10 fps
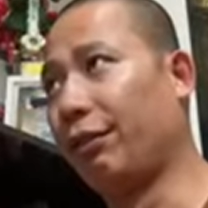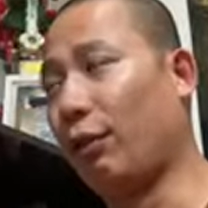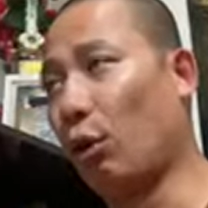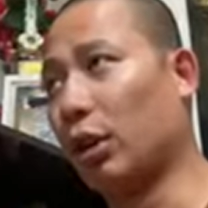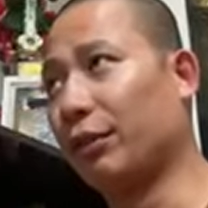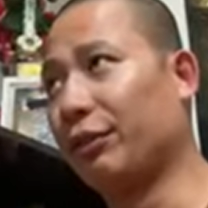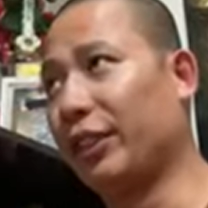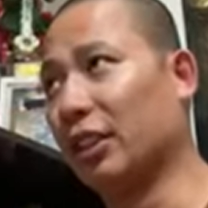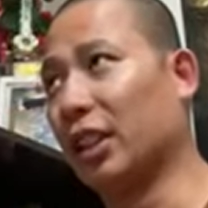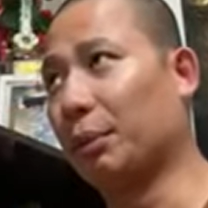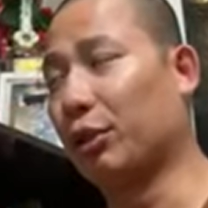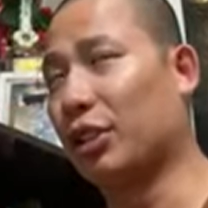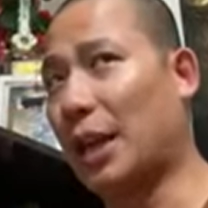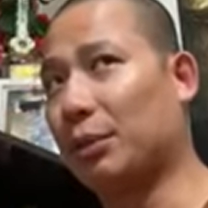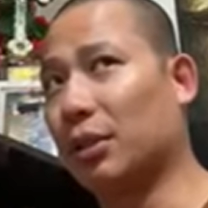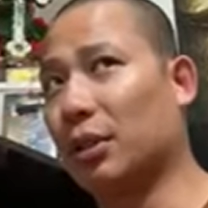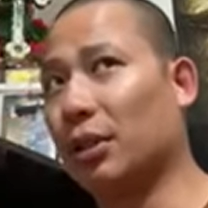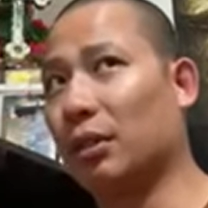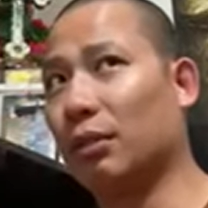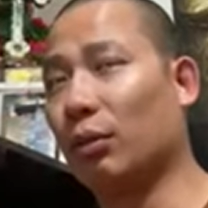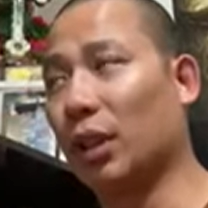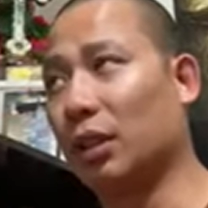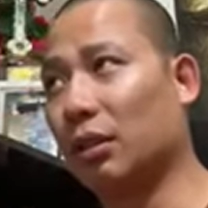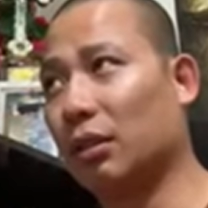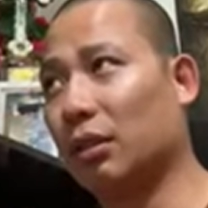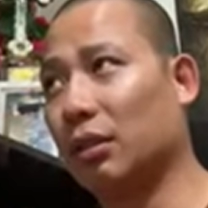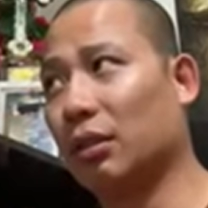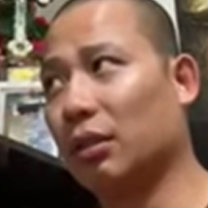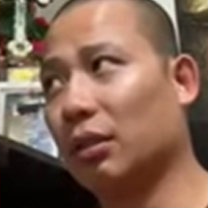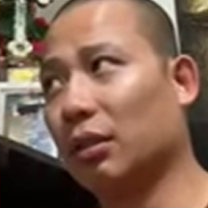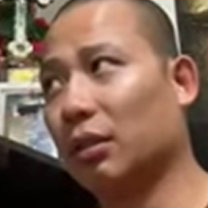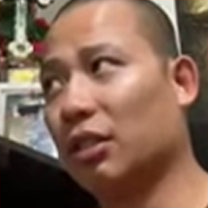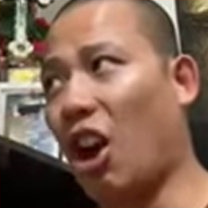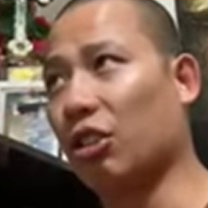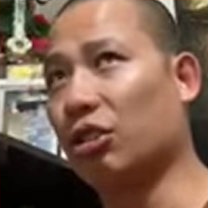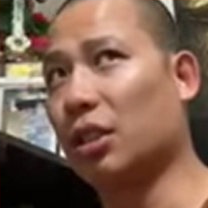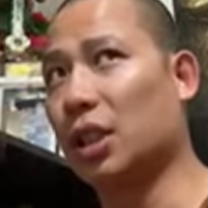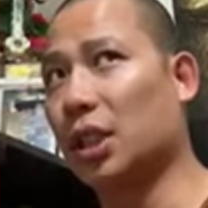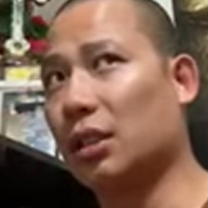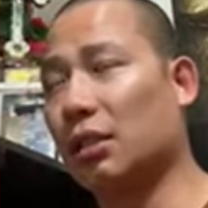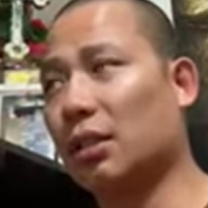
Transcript: Form, yeah, feeling, yeah. Perception, what? Consciousness.